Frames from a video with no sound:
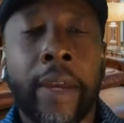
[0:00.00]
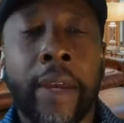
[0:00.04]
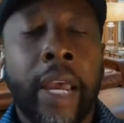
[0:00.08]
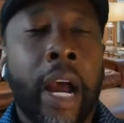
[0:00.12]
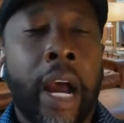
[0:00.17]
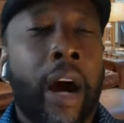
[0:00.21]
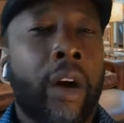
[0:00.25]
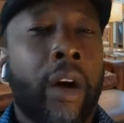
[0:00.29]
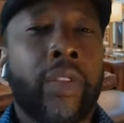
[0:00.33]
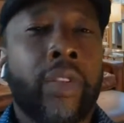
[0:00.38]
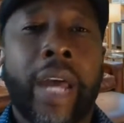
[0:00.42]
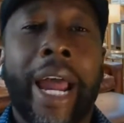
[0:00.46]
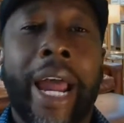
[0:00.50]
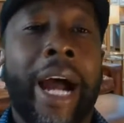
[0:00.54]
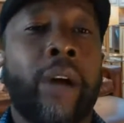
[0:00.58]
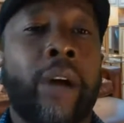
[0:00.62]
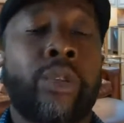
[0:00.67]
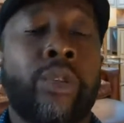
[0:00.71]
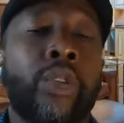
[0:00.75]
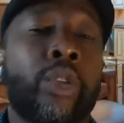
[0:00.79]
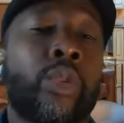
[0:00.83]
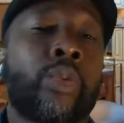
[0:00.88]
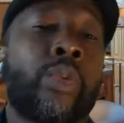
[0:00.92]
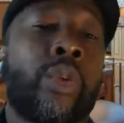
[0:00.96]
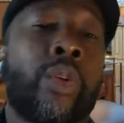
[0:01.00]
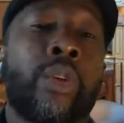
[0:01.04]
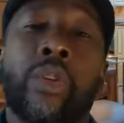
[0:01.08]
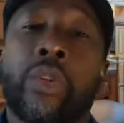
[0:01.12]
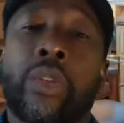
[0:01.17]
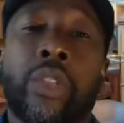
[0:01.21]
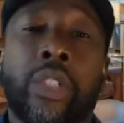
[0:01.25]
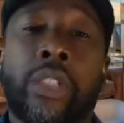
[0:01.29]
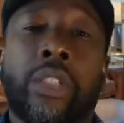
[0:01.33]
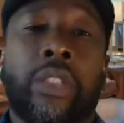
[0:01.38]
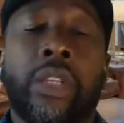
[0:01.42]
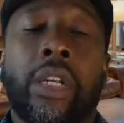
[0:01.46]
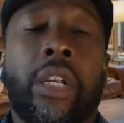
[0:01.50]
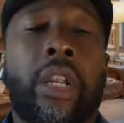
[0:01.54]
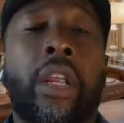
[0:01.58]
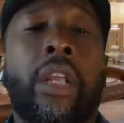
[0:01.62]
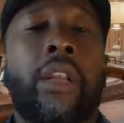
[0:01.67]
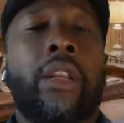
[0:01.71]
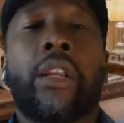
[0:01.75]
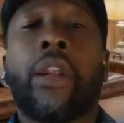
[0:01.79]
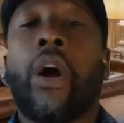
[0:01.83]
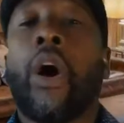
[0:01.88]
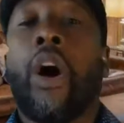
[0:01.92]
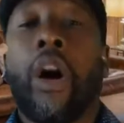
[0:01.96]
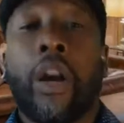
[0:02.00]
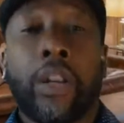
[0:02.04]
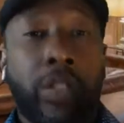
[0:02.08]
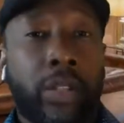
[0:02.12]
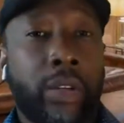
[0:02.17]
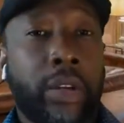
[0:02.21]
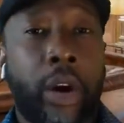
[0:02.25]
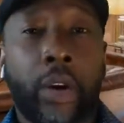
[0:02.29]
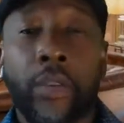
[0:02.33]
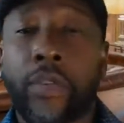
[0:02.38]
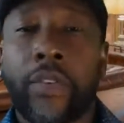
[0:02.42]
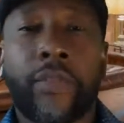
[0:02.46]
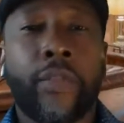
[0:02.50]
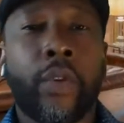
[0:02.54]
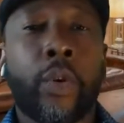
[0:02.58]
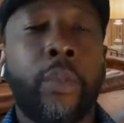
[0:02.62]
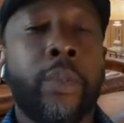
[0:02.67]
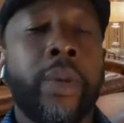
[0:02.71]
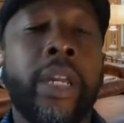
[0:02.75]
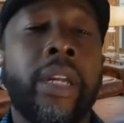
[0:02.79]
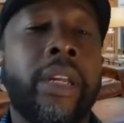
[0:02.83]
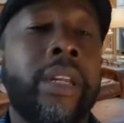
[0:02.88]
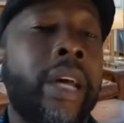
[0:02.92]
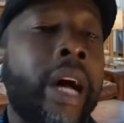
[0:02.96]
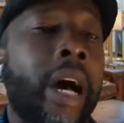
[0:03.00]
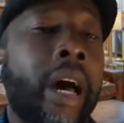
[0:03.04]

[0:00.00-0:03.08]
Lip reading: All the houses were just lost, over $4 million